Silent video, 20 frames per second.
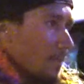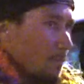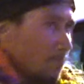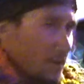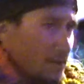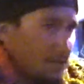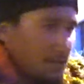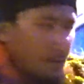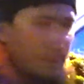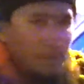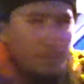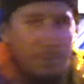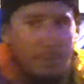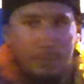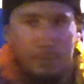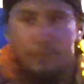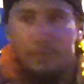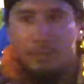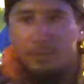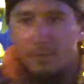by different
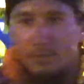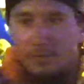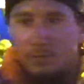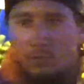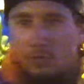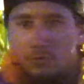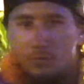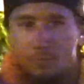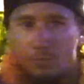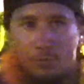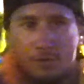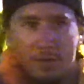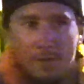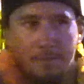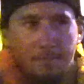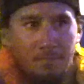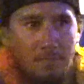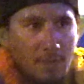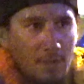people from different mokupuni.